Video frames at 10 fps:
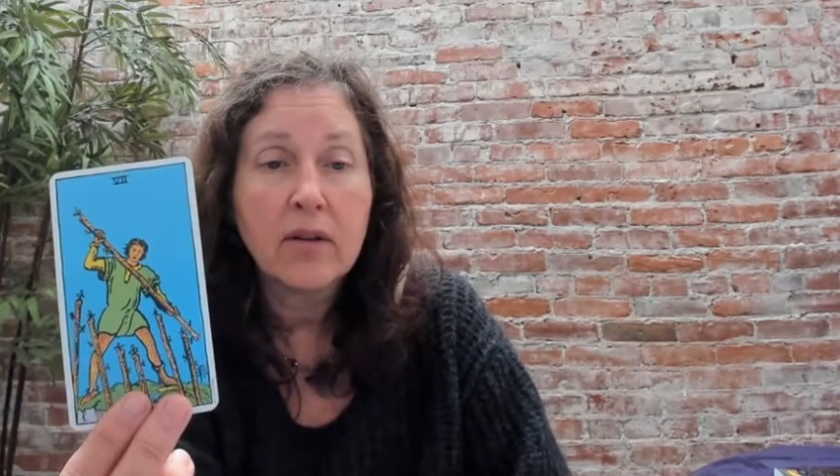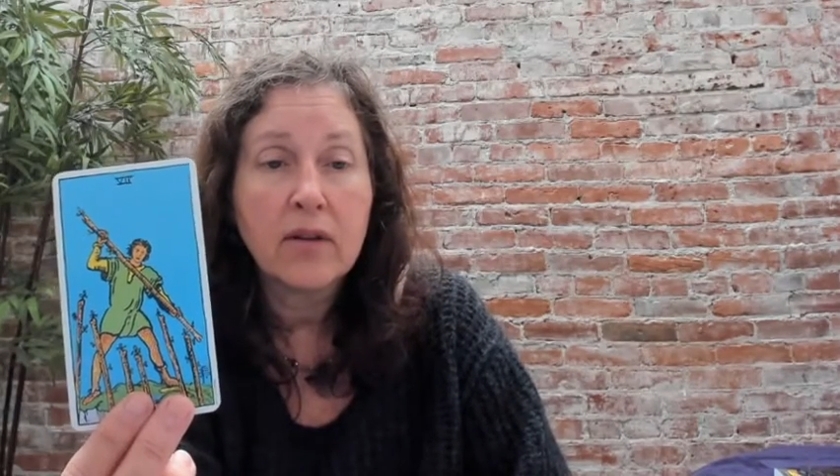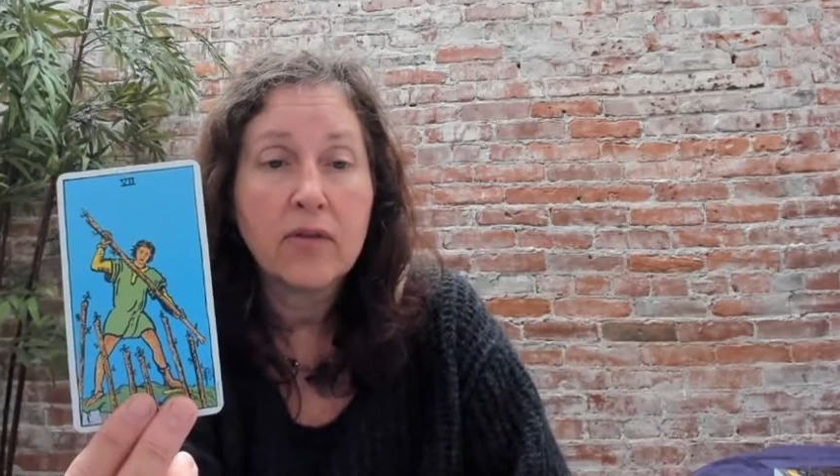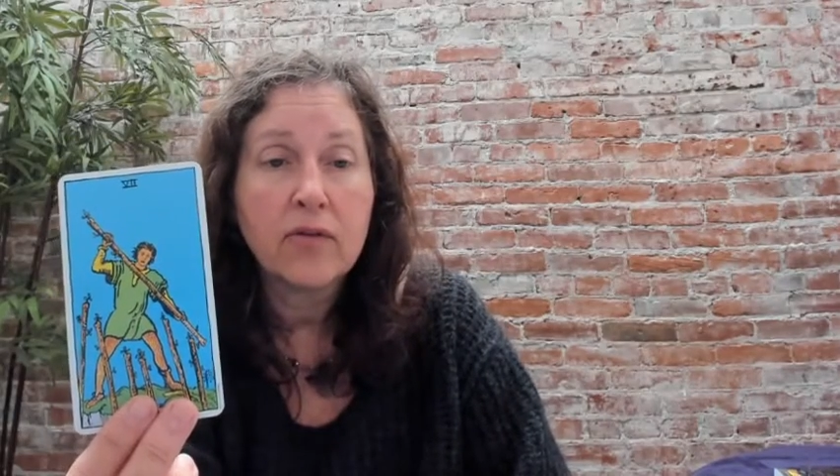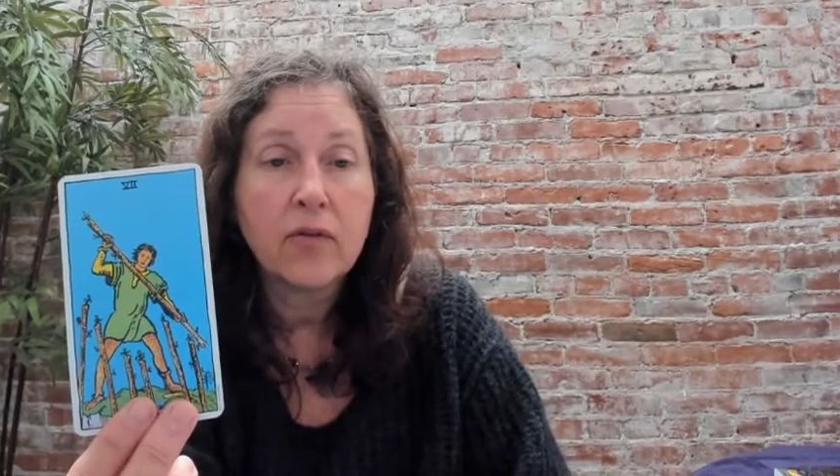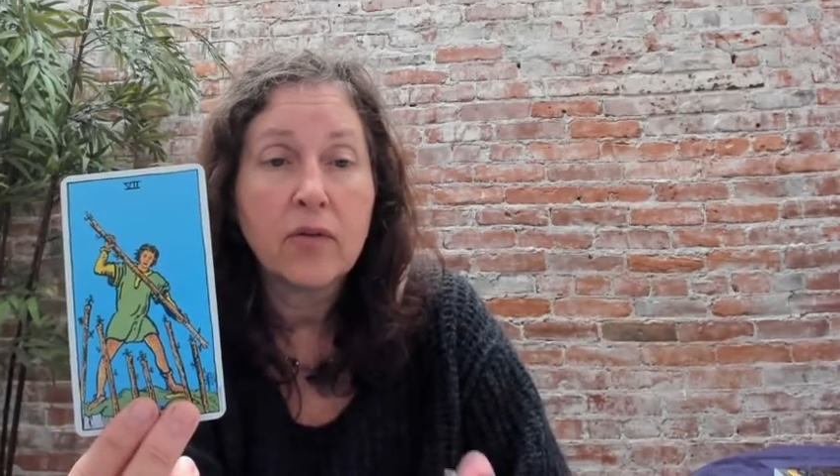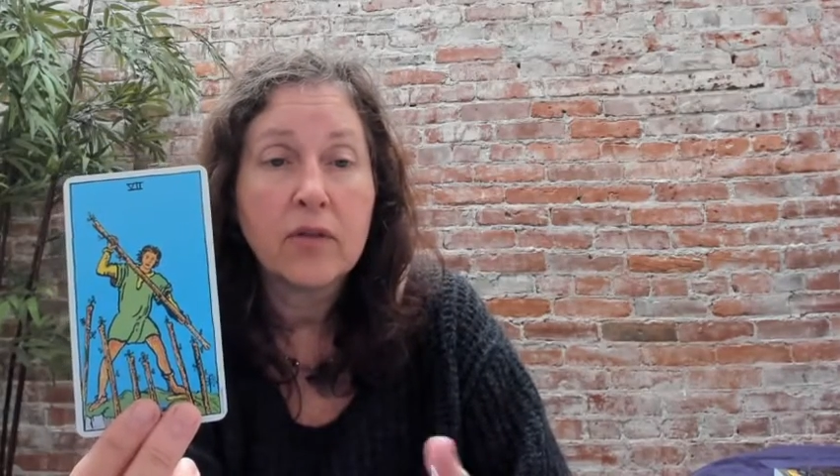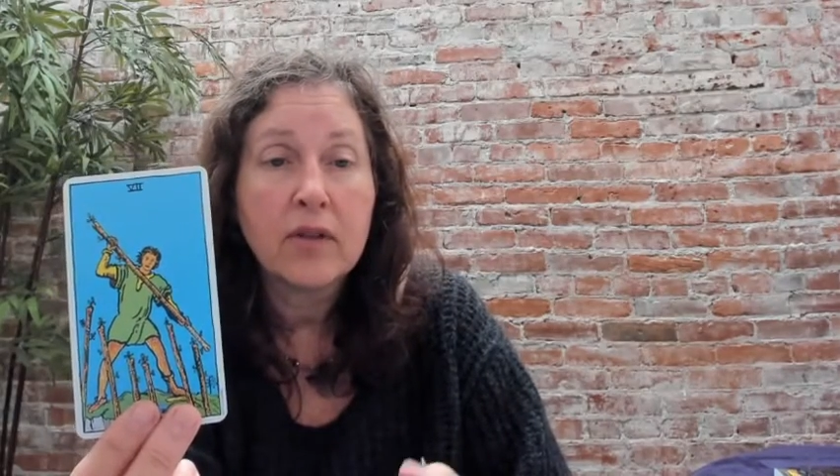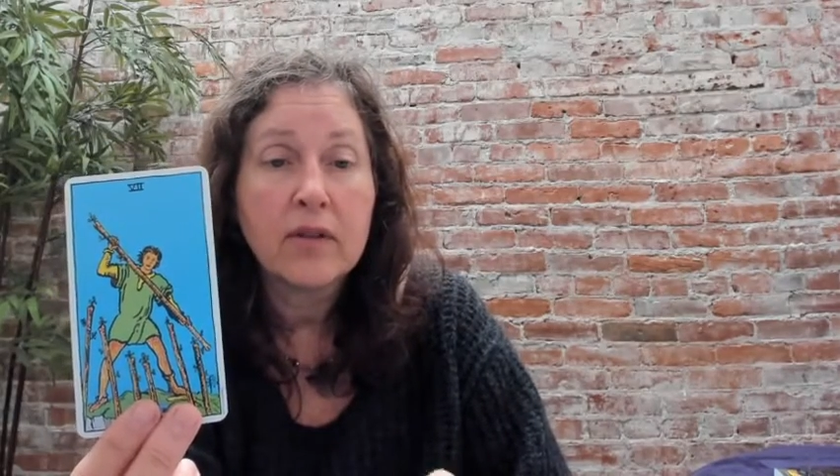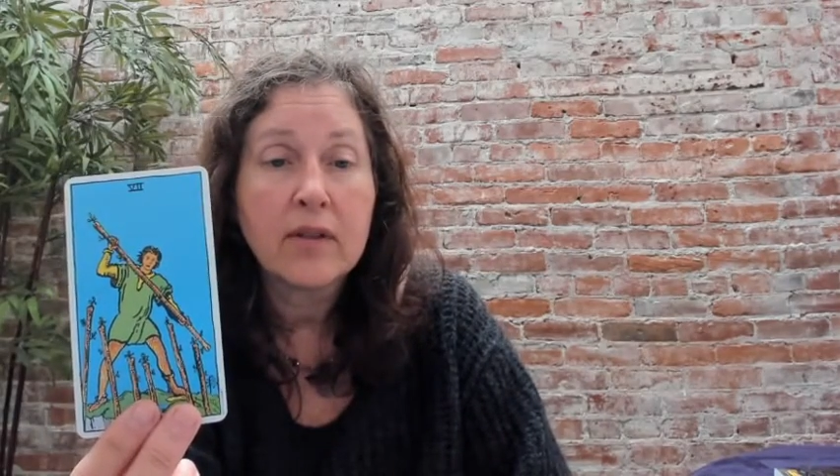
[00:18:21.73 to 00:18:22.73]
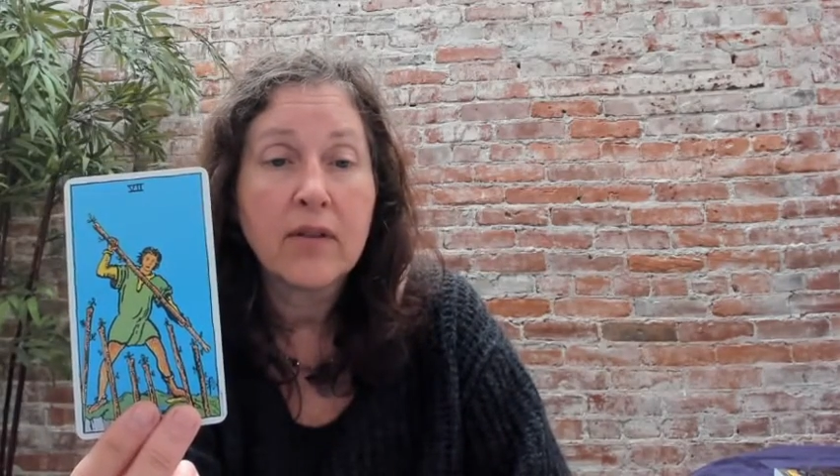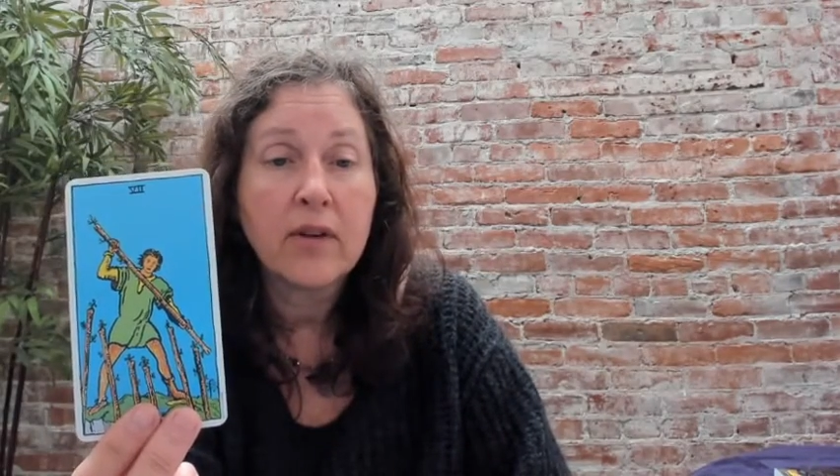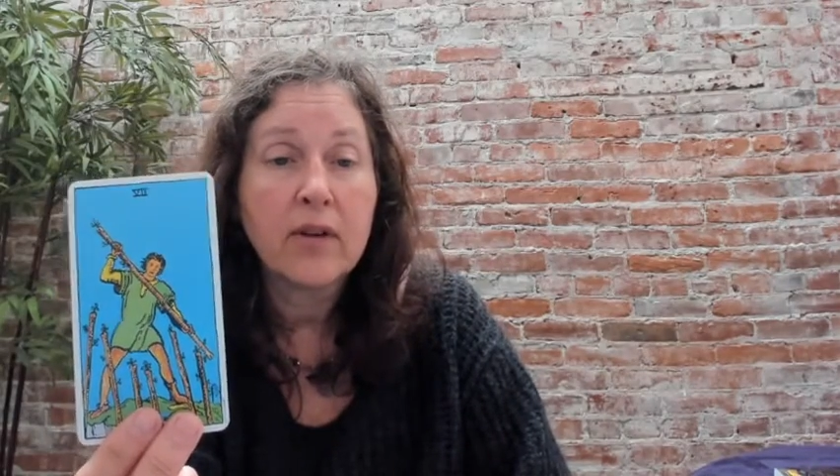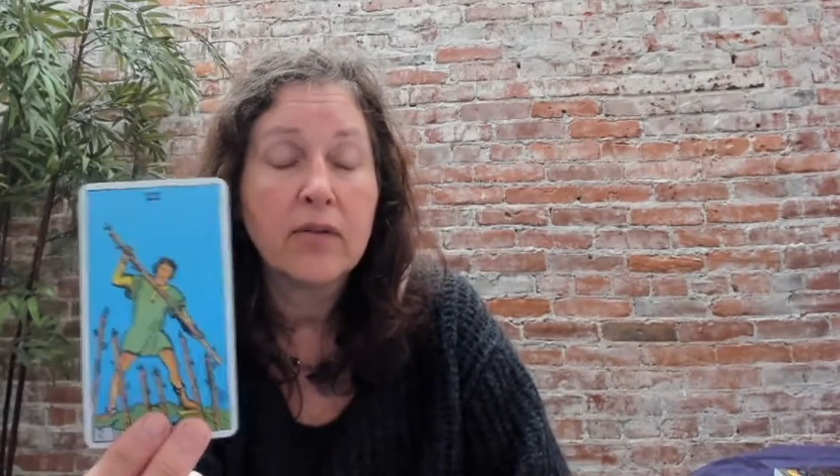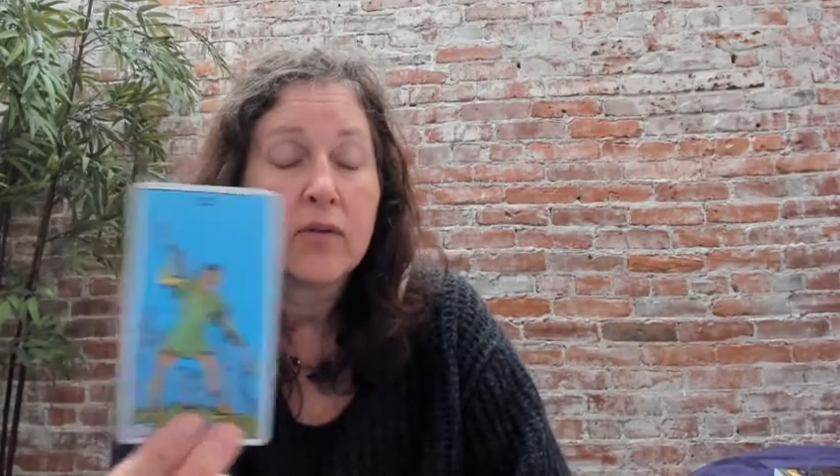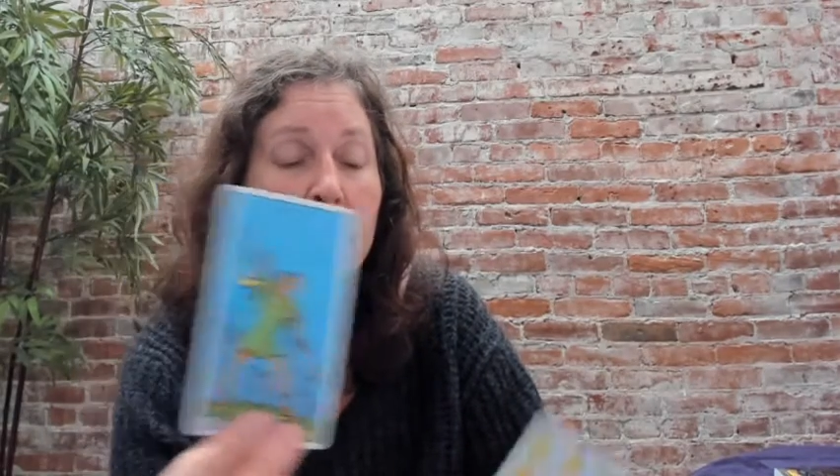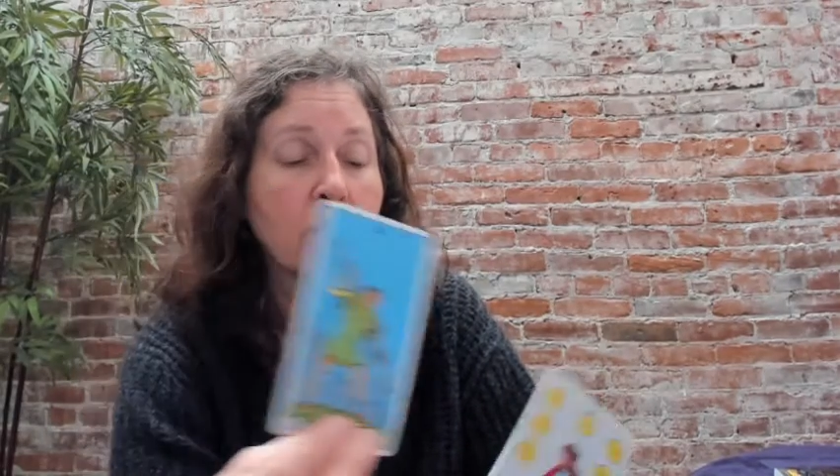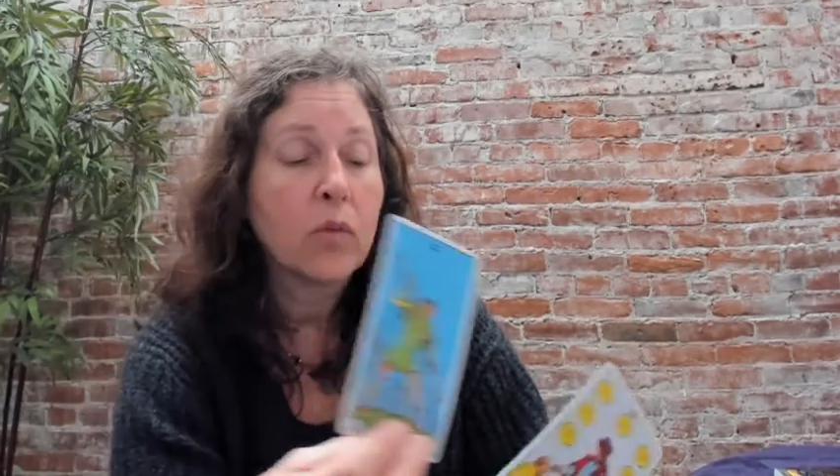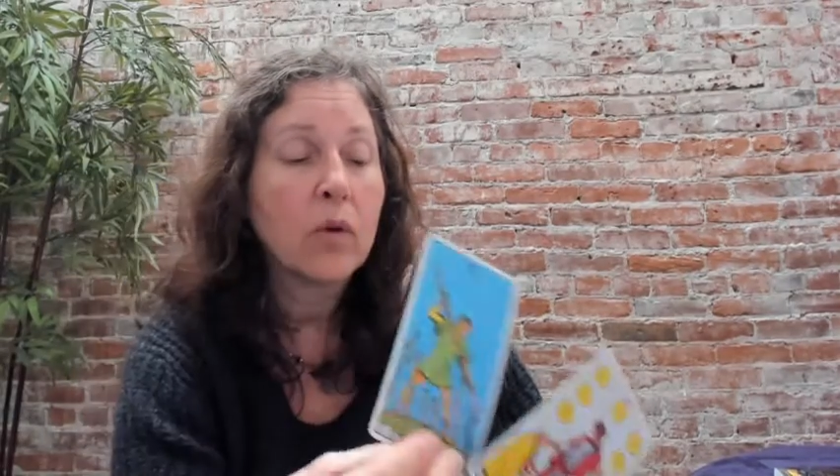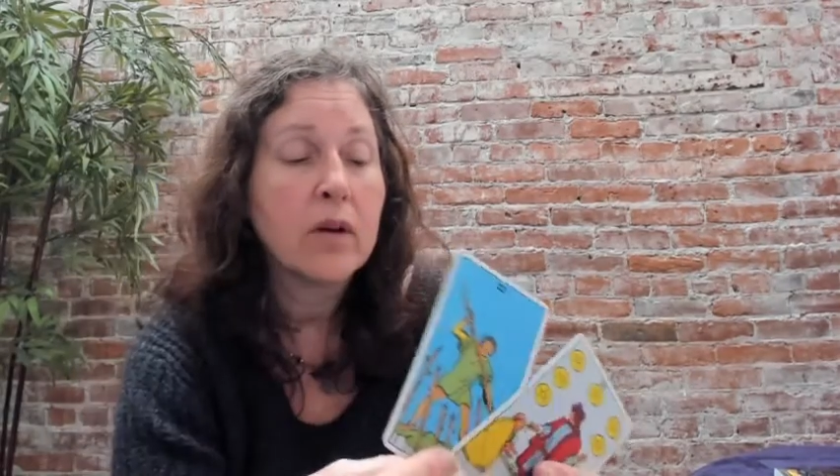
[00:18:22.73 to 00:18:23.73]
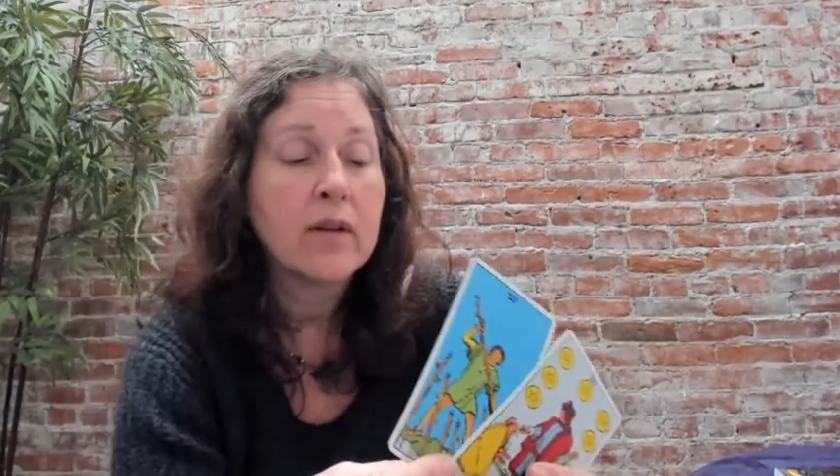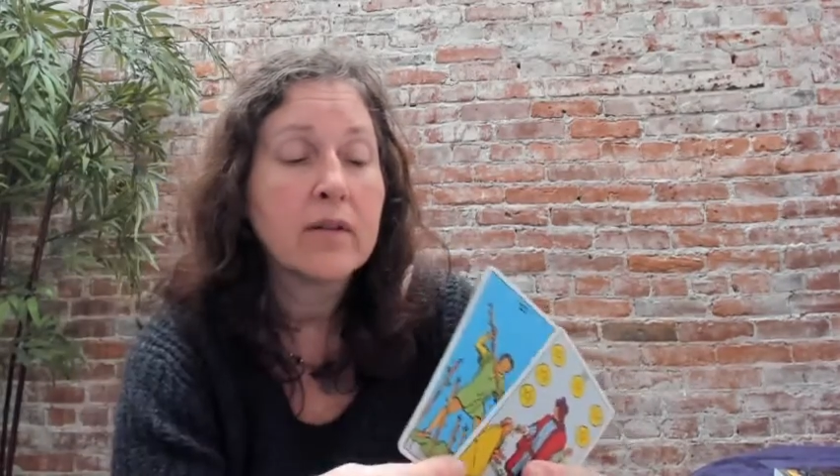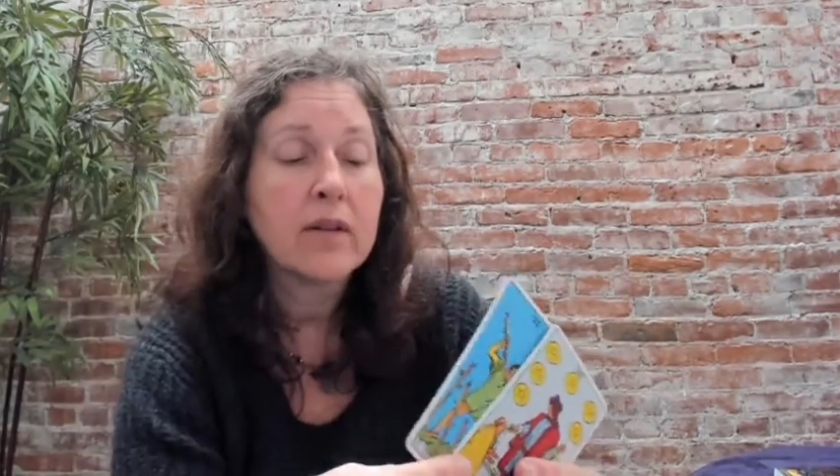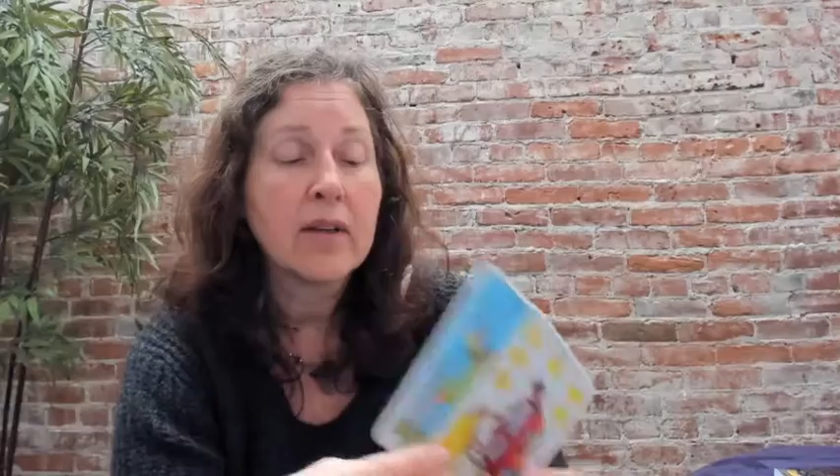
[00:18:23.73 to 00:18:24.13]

the Seven of Wands,